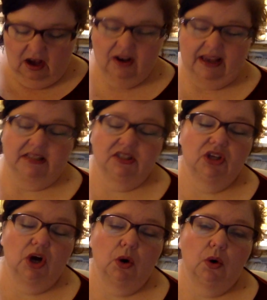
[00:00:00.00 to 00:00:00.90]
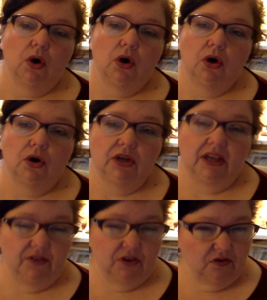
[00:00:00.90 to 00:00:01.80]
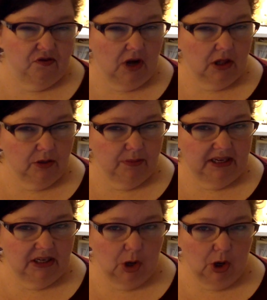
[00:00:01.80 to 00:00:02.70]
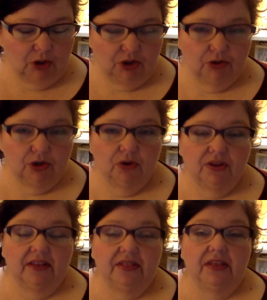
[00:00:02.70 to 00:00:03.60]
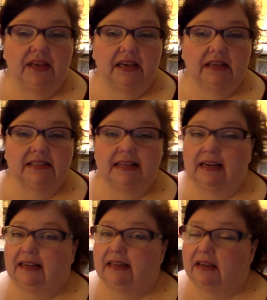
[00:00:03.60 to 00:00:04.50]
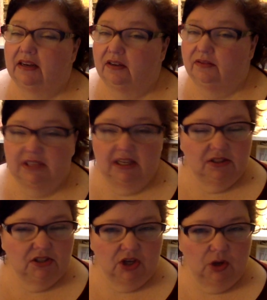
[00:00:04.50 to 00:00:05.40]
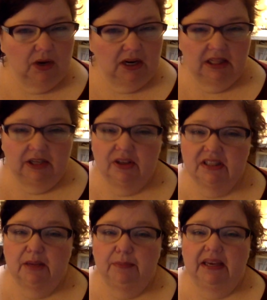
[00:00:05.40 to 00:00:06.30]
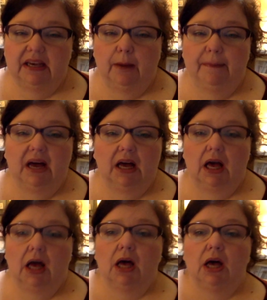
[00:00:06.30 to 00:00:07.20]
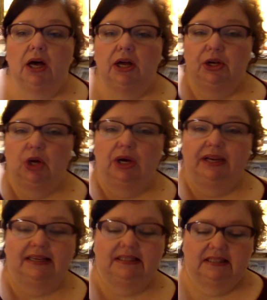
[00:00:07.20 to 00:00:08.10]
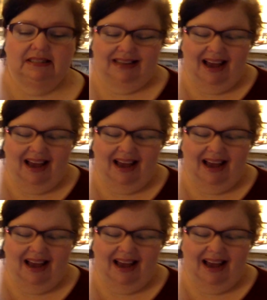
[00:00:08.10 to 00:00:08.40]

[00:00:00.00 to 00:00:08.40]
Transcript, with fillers: Okay, so if you've followed me at all, you know that things that I love tend to go on clearance and become non-existent.